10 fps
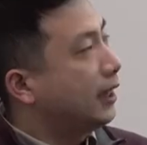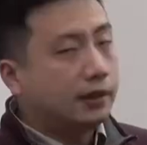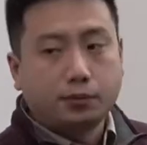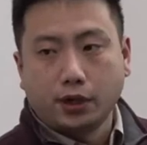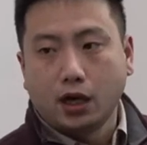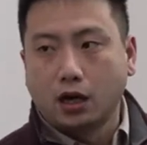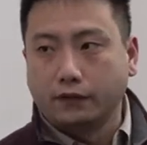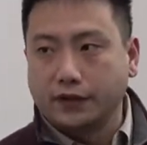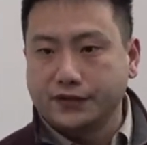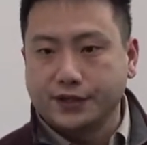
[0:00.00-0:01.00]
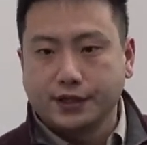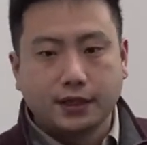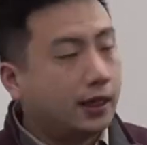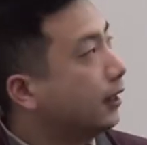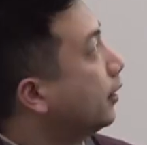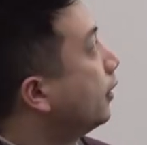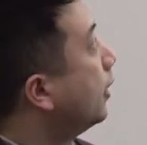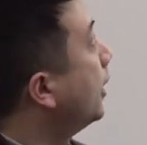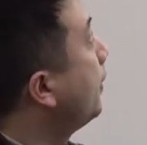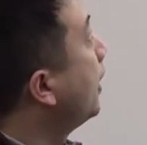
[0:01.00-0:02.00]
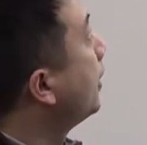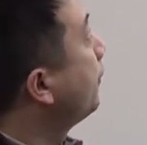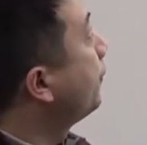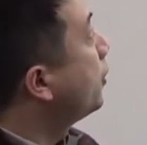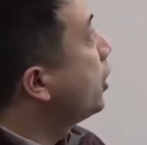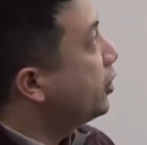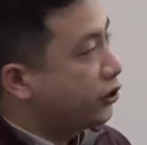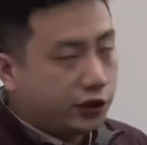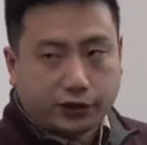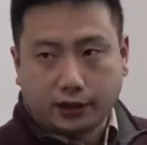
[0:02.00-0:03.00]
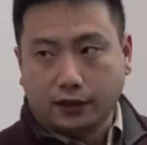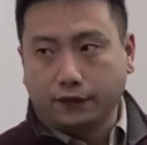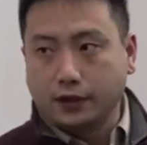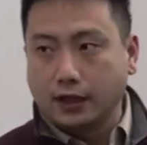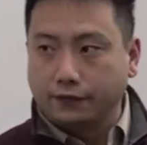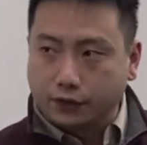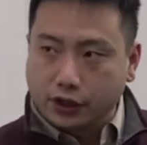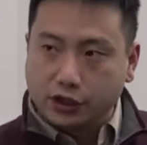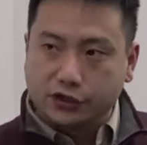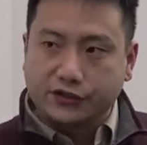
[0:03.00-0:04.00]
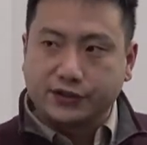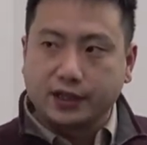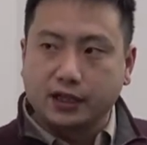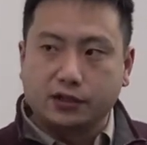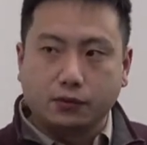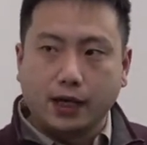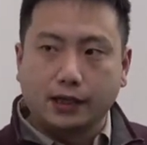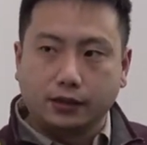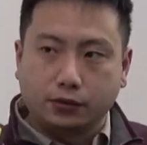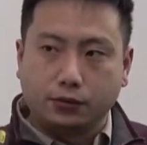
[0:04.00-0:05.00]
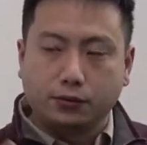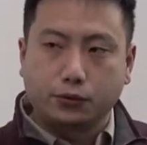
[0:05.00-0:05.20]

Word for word: and pre-harvest. Right? And for each different, for each stage, we had two